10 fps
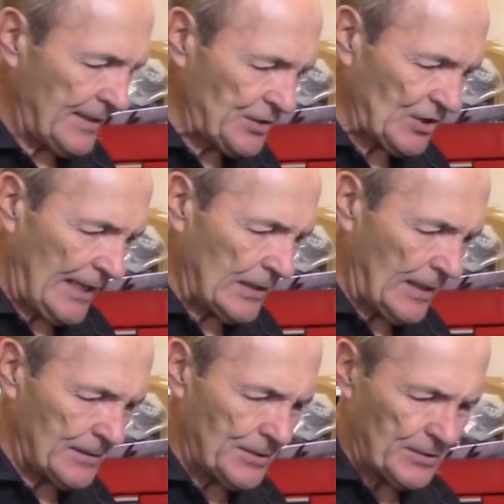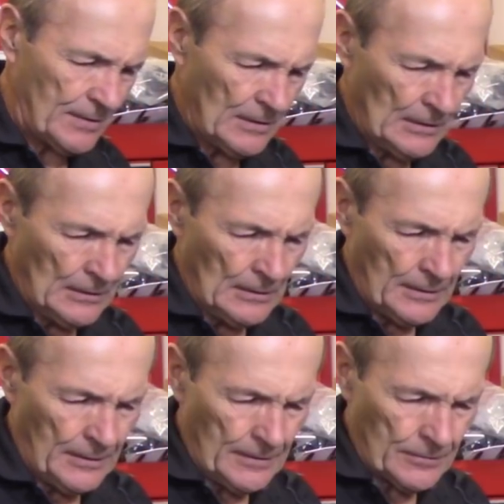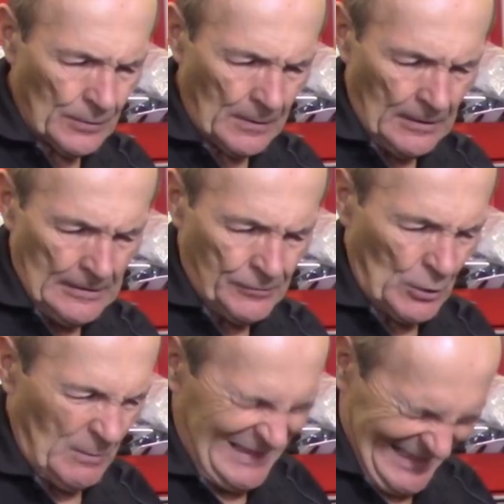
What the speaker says: side cutters and so on. So,